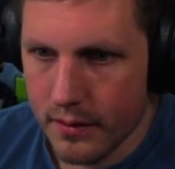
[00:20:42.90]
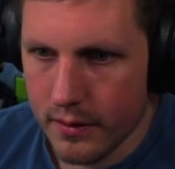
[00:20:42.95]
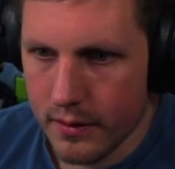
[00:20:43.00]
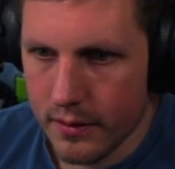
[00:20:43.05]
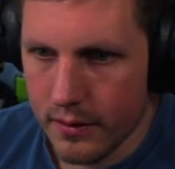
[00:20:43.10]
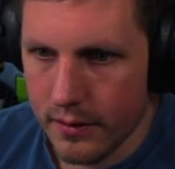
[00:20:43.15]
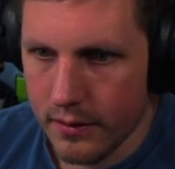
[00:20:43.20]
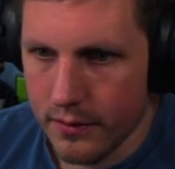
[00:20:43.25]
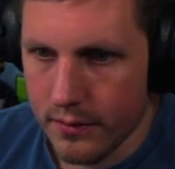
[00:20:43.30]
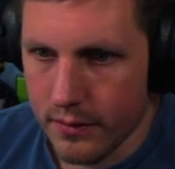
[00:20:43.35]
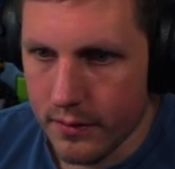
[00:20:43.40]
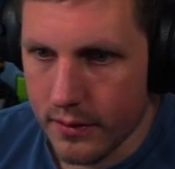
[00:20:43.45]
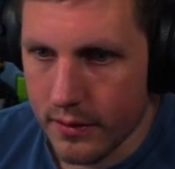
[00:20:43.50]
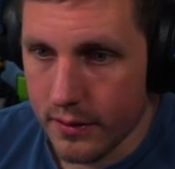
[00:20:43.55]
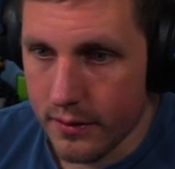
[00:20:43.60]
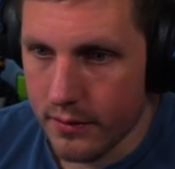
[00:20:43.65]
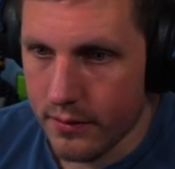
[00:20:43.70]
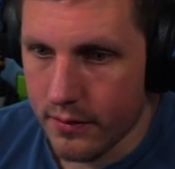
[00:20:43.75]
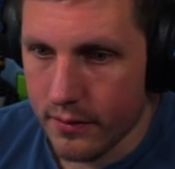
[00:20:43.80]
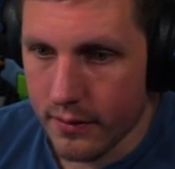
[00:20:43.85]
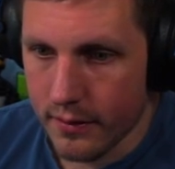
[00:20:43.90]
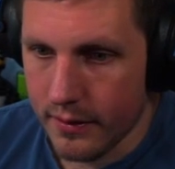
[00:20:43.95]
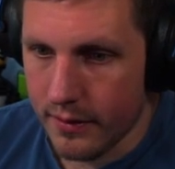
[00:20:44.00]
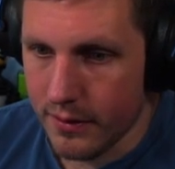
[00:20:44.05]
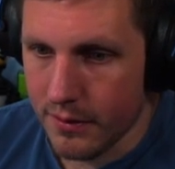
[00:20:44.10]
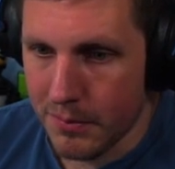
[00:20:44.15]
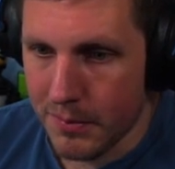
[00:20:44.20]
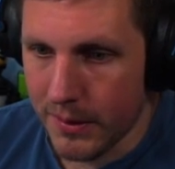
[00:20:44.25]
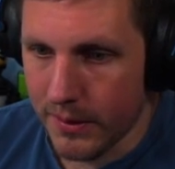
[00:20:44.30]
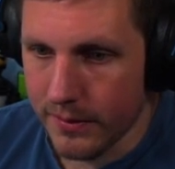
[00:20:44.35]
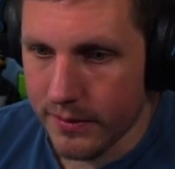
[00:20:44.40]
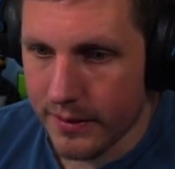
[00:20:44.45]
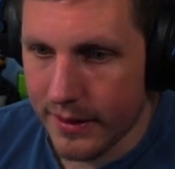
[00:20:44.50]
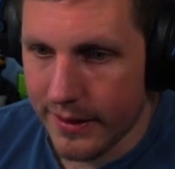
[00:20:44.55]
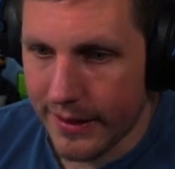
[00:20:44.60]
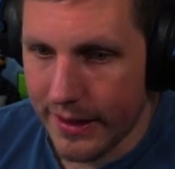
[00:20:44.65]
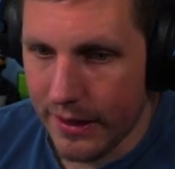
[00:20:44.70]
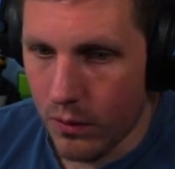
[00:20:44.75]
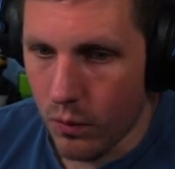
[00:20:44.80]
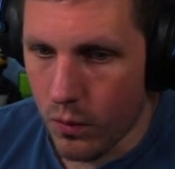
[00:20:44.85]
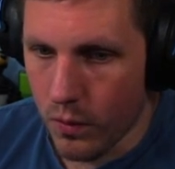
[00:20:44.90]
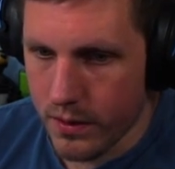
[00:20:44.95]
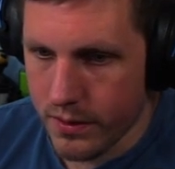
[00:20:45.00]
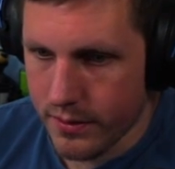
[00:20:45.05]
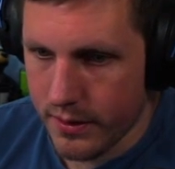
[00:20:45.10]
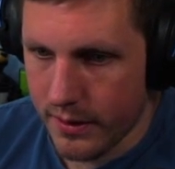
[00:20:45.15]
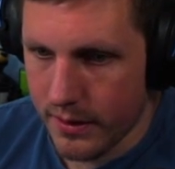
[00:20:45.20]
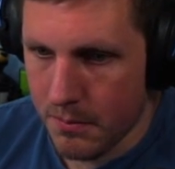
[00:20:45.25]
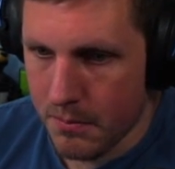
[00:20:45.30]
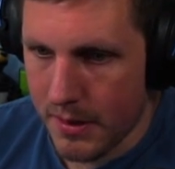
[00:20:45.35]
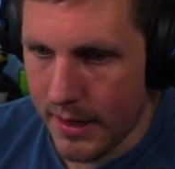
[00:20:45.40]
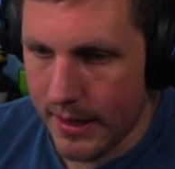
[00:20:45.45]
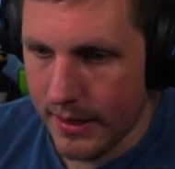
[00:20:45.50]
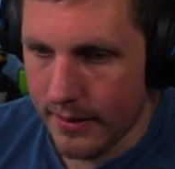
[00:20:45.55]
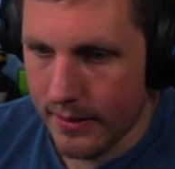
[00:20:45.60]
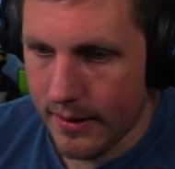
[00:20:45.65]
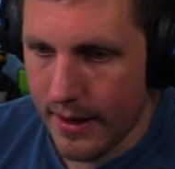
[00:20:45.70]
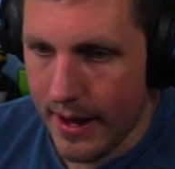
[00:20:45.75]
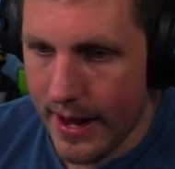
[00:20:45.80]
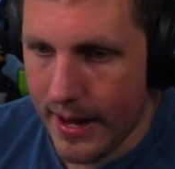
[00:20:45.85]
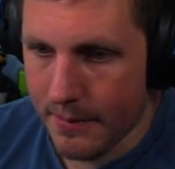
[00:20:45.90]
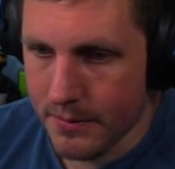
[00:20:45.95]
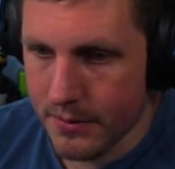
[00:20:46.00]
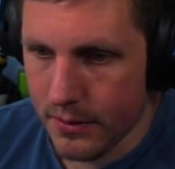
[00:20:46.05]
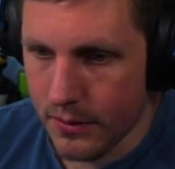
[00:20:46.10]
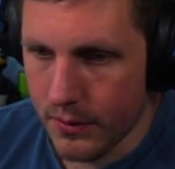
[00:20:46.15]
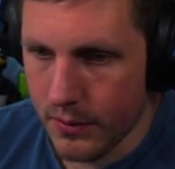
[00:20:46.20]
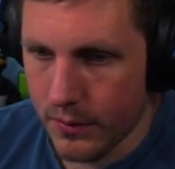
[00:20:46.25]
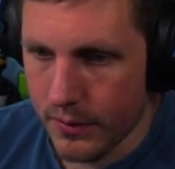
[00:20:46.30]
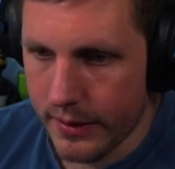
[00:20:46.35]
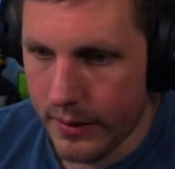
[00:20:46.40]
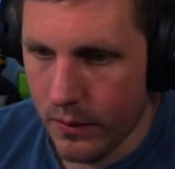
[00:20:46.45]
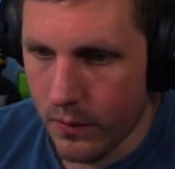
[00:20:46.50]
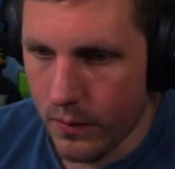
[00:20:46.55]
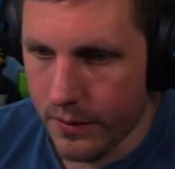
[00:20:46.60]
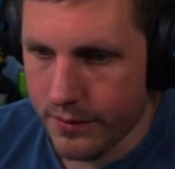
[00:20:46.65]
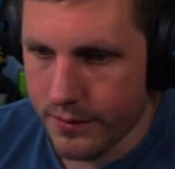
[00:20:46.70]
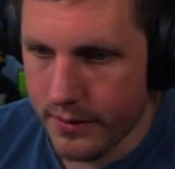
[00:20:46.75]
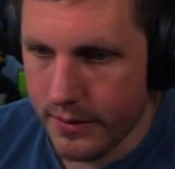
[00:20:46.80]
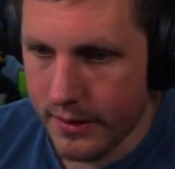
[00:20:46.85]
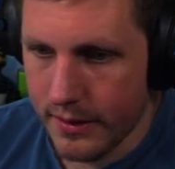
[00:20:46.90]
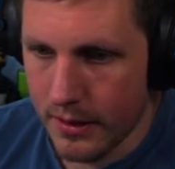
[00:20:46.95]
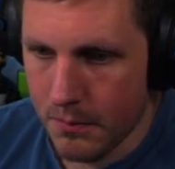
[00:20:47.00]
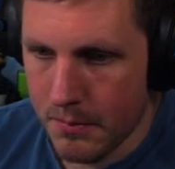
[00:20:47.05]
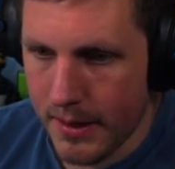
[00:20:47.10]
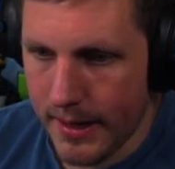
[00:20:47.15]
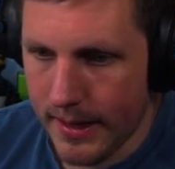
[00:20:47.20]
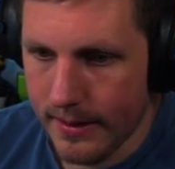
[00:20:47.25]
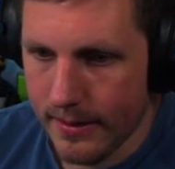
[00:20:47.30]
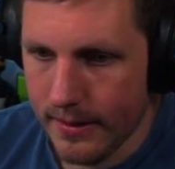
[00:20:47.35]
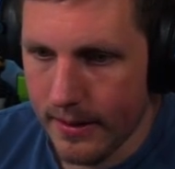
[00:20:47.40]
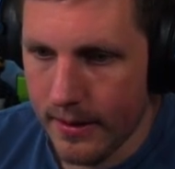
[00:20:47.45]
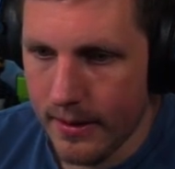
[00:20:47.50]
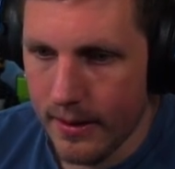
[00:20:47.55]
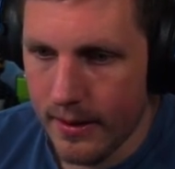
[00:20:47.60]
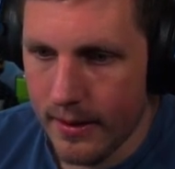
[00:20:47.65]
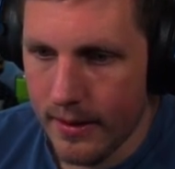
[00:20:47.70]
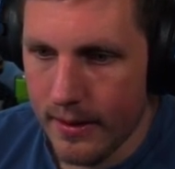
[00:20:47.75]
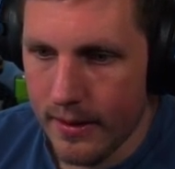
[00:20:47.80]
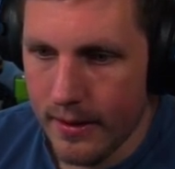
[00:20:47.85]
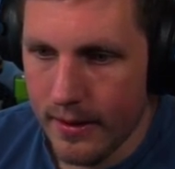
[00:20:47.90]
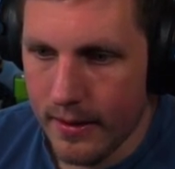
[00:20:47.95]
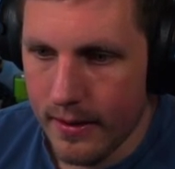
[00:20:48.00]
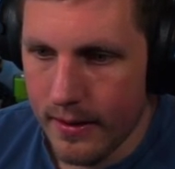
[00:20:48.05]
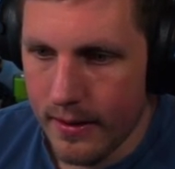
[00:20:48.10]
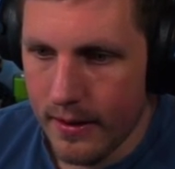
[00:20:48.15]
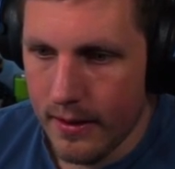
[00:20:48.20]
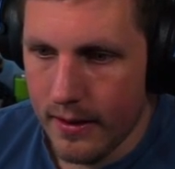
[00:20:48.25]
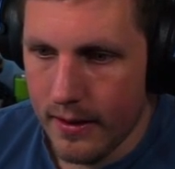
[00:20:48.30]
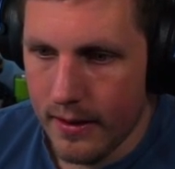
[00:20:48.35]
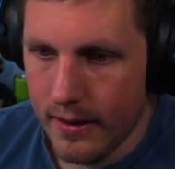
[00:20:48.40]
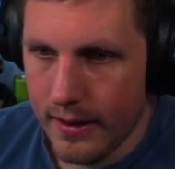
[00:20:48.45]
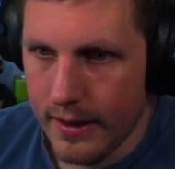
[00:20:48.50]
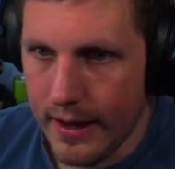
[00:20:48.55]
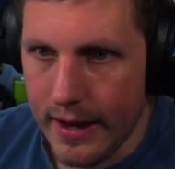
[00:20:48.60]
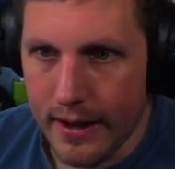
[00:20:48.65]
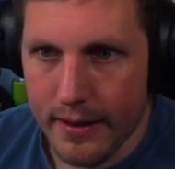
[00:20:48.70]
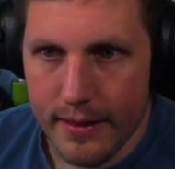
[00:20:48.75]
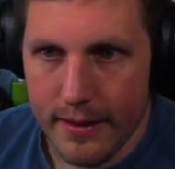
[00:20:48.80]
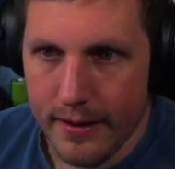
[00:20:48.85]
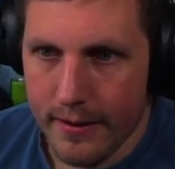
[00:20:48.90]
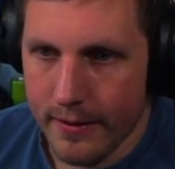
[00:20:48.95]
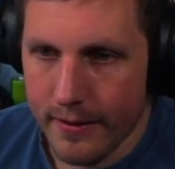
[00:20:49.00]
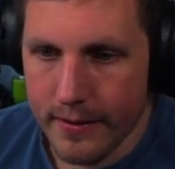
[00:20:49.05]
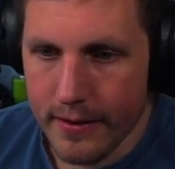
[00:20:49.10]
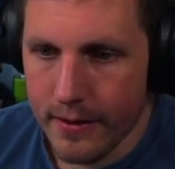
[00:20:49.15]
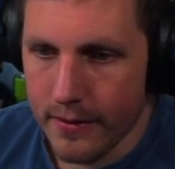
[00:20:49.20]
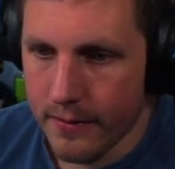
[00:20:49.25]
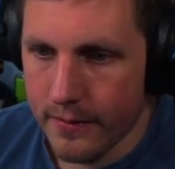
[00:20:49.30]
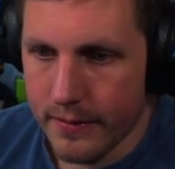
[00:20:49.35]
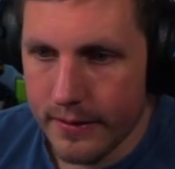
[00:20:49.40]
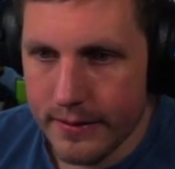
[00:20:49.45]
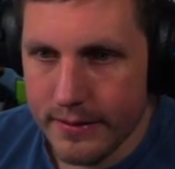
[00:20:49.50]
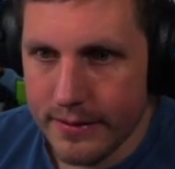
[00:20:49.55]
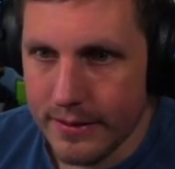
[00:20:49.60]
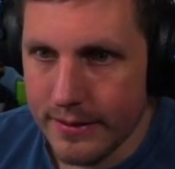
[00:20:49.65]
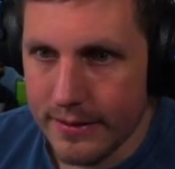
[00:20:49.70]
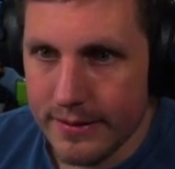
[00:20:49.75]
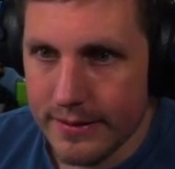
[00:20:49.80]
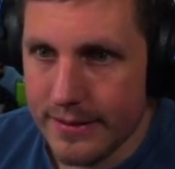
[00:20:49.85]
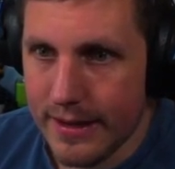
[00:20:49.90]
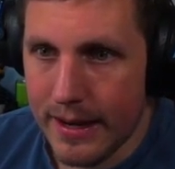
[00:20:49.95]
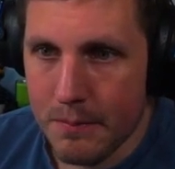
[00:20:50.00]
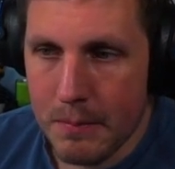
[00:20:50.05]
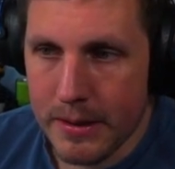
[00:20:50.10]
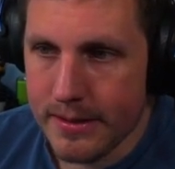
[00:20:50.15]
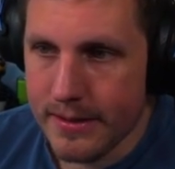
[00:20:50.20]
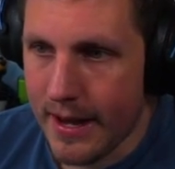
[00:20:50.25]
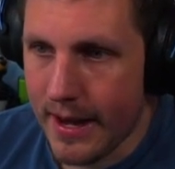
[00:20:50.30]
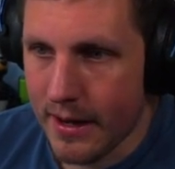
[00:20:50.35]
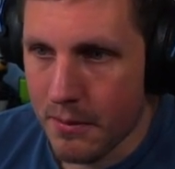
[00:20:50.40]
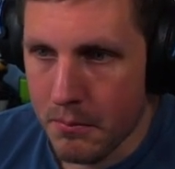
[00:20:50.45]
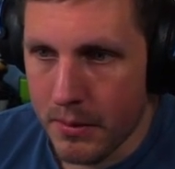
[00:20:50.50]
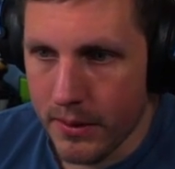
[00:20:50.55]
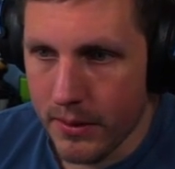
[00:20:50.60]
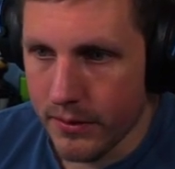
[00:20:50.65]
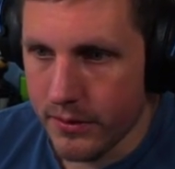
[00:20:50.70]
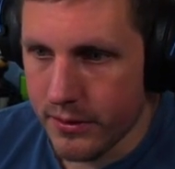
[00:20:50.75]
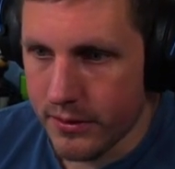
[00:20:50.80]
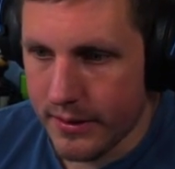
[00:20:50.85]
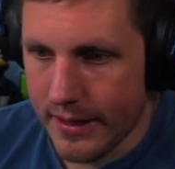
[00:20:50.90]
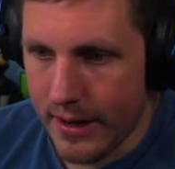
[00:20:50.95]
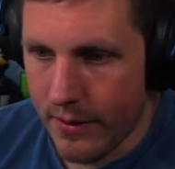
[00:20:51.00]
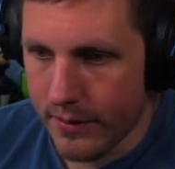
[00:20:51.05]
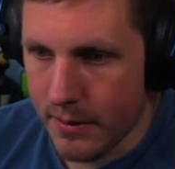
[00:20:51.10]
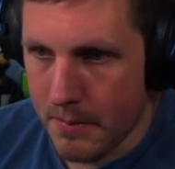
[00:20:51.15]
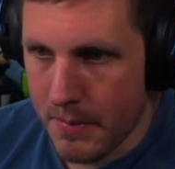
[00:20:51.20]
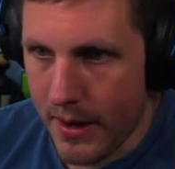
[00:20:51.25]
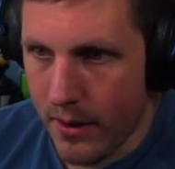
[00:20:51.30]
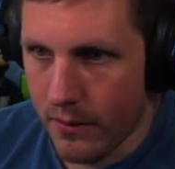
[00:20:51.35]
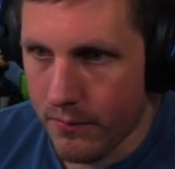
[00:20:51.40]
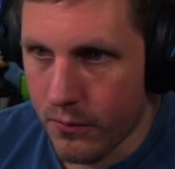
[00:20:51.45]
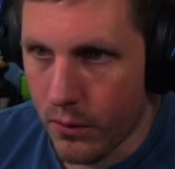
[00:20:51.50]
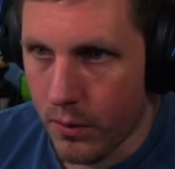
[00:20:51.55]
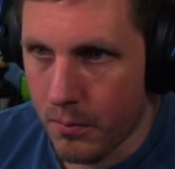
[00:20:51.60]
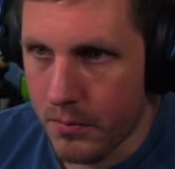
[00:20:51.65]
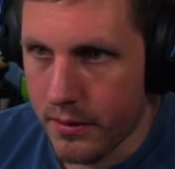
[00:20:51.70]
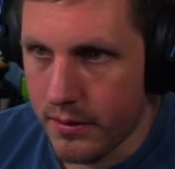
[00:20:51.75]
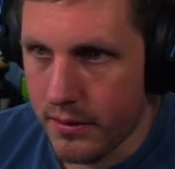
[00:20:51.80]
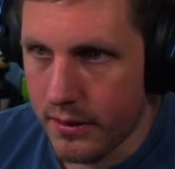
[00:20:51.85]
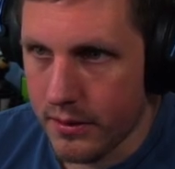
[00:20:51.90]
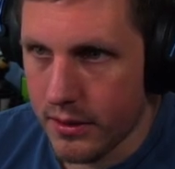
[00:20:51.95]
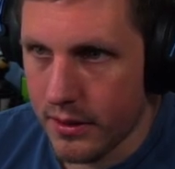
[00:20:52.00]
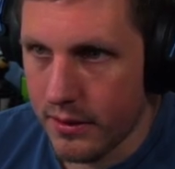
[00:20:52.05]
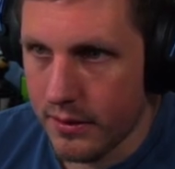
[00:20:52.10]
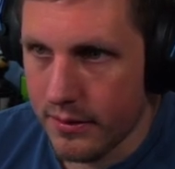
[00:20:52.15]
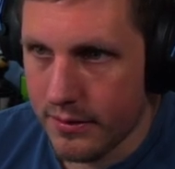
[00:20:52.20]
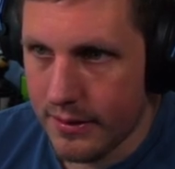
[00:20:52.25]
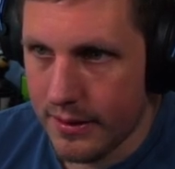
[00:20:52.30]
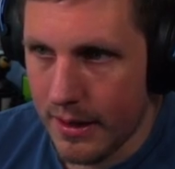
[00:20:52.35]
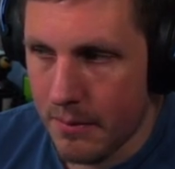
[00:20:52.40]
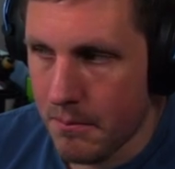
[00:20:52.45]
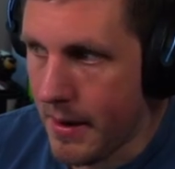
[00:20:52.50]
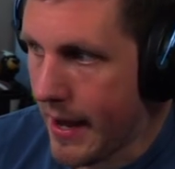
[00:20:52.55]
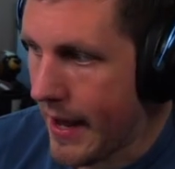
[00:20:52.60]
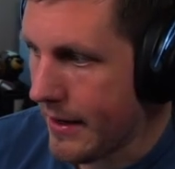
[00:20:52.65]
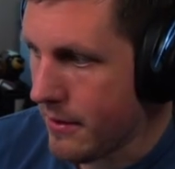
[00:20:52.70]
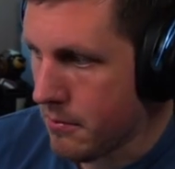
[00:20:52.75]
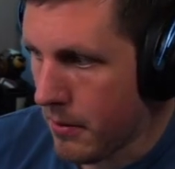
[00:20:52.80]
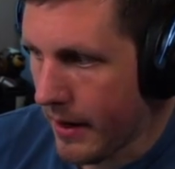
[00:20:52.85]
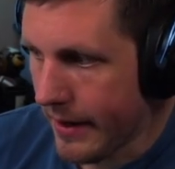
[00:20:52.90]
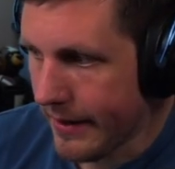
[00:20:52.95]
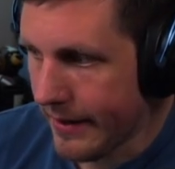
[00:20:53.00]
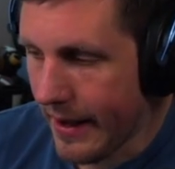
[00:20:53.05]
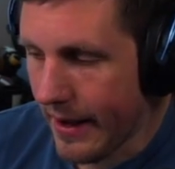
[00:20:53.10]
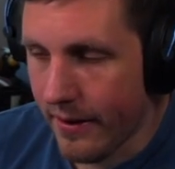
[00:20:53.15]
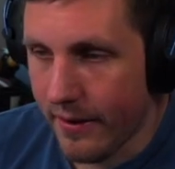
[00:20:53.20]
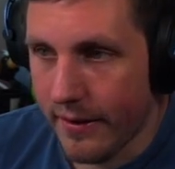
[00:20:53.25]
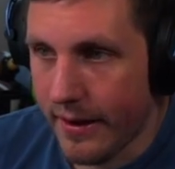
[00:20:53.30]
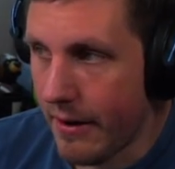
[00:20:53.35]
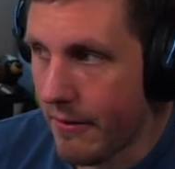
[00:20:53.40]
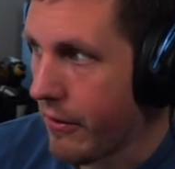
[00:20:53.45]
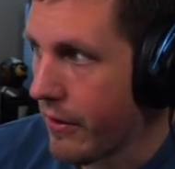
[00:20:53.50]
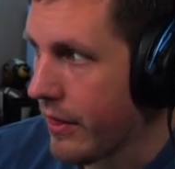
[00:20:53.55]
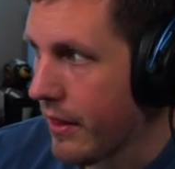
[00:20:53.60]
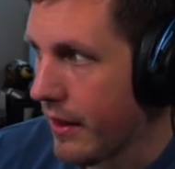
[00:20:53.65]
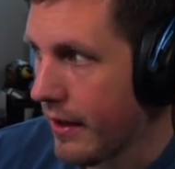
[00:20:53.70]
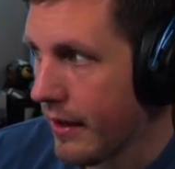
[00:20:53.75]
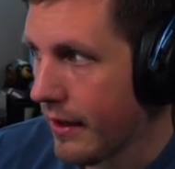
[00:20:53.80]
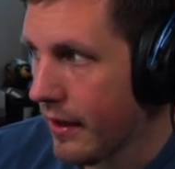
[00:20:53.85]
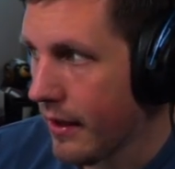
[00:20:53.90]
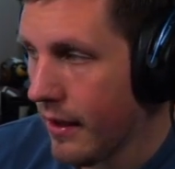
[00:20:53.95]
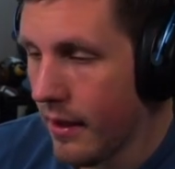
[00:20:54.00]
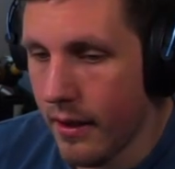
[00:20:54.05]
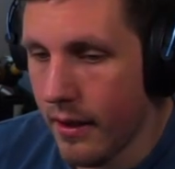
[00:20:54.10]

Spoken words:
Because this build's going to get horsed in the paint. Absolutely horsed in the paint. Yeah, there you go. It's the same exact build, just now at the power forward position. Same patch breakdown and everything.